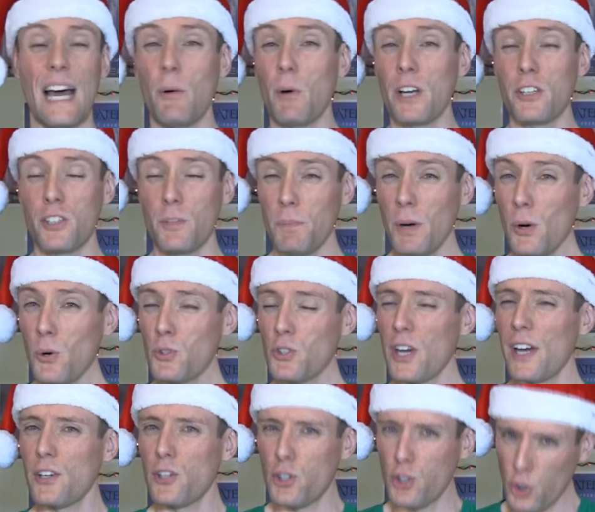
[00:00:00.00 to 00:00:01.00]
Now I suppose
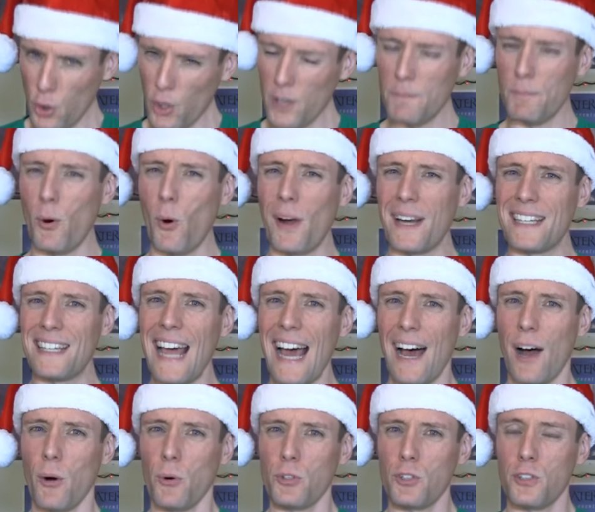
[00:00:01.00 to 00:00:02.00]
I should point
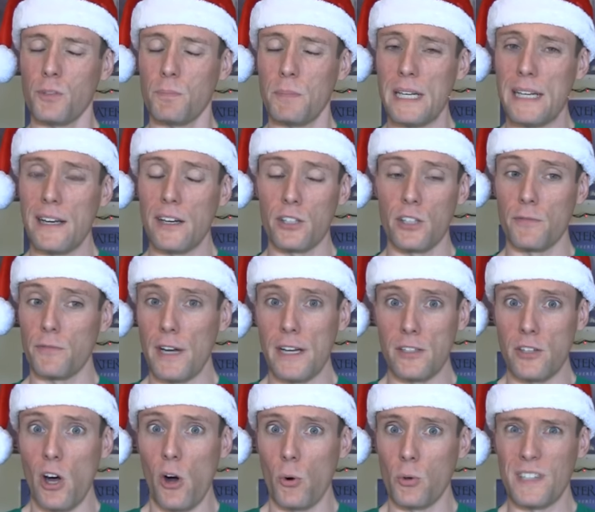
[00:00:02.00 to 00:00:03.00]
out, because if I
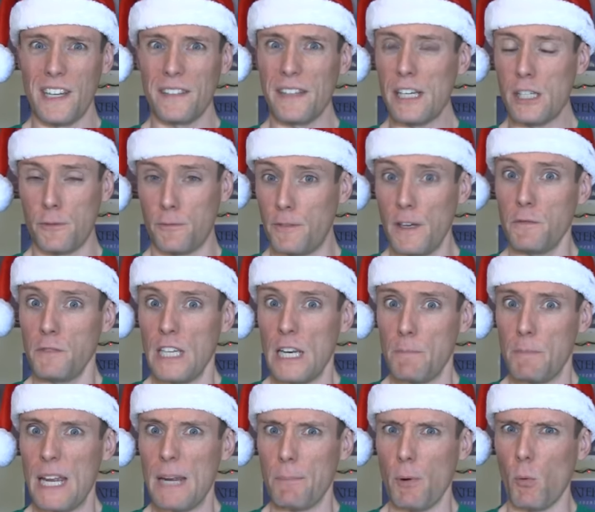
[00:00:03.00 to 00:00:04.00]
don't, at least
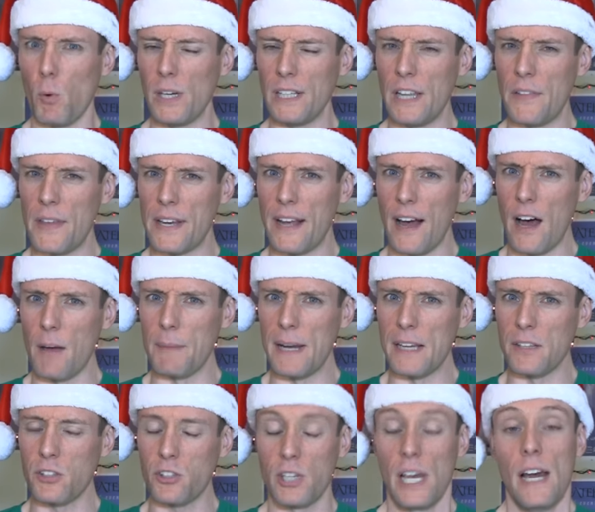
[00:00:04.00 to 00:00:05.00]
50 people will in the
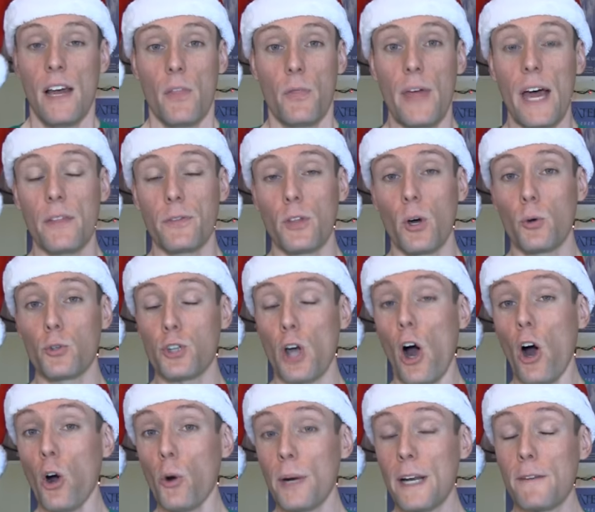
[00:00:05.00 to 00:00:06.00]
comments, that those
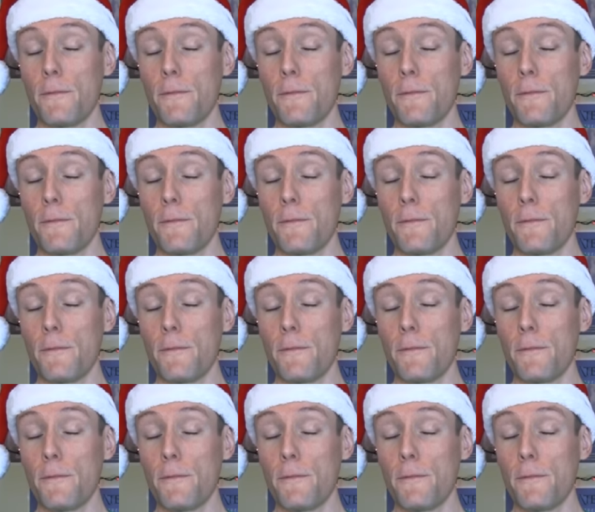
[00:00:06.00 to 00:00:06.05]
are